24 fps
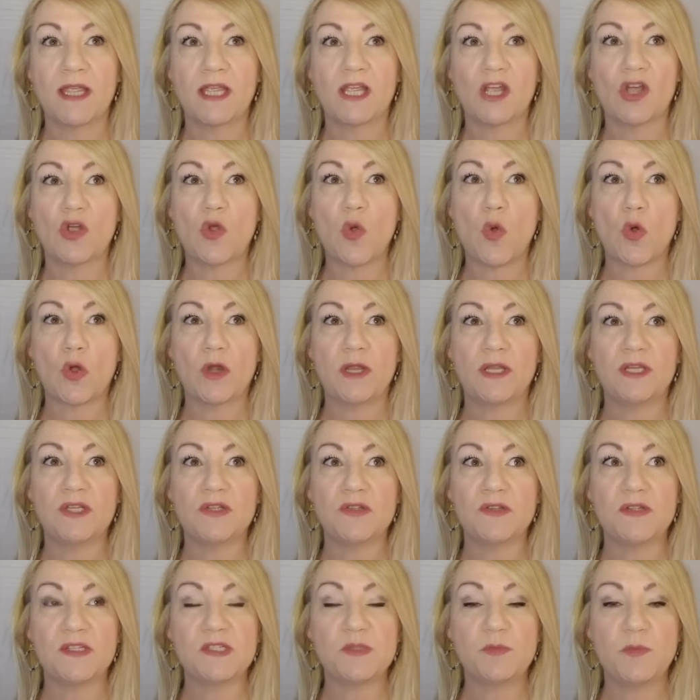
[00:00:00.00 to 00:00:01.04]
according to
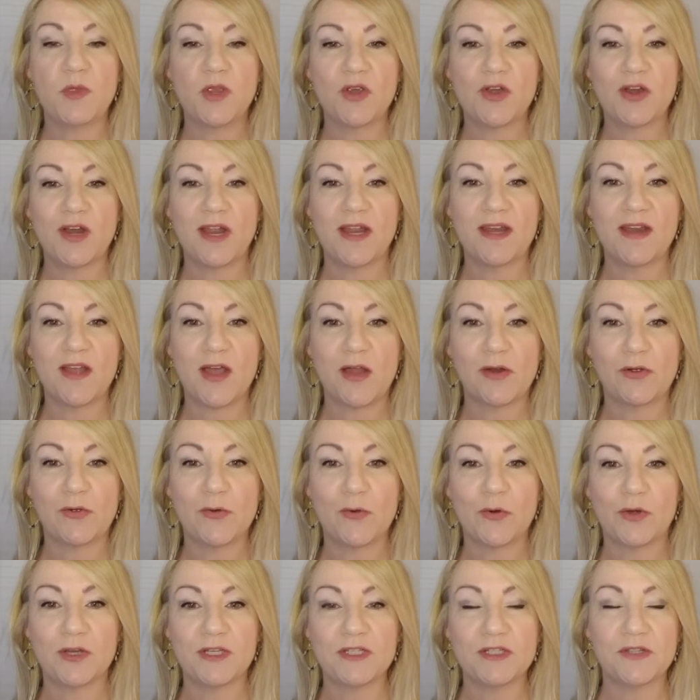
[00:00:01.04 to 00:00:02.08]
the spirit and not
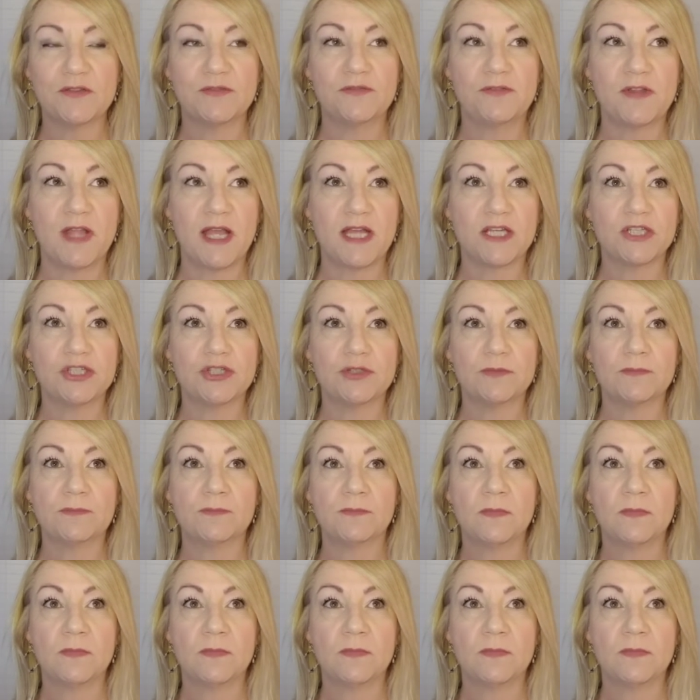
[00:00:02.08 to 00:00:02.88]
according to the flesh.